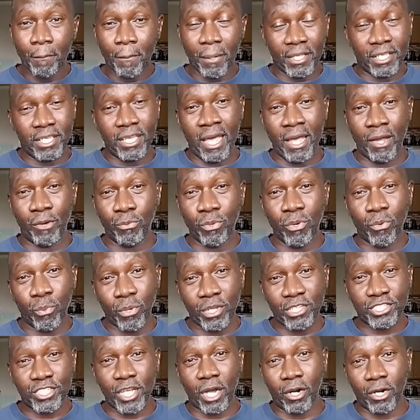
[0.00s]
But yet when
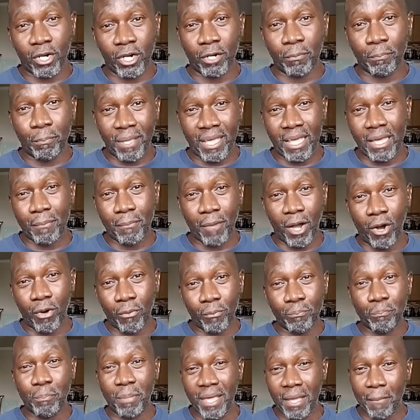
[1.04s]
we saw her being
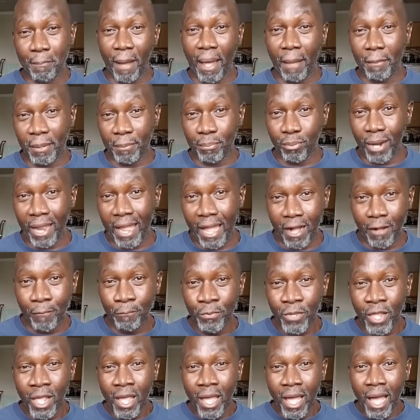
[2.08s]
on being Bobby
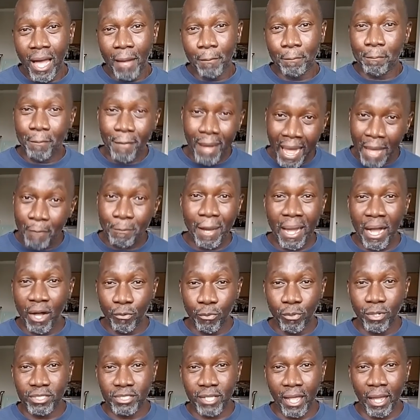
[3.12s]
Brown, my
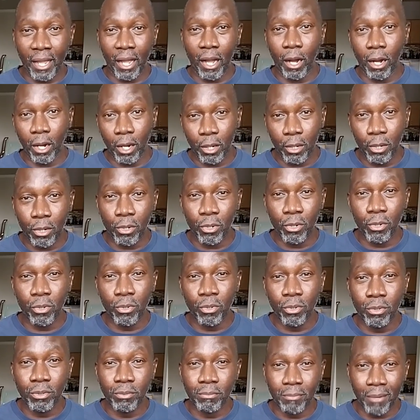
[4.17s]
mouth was like, oh
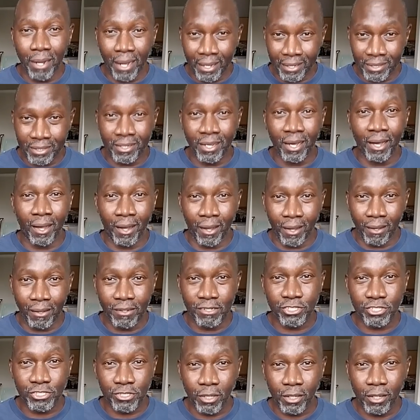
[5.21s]
my
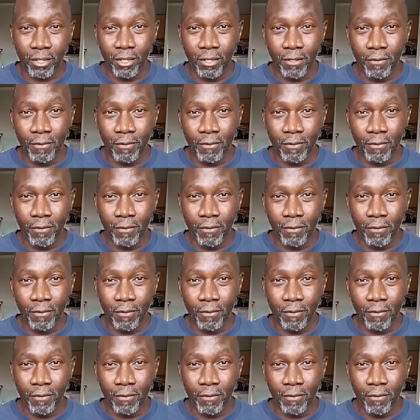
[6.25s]
gosh,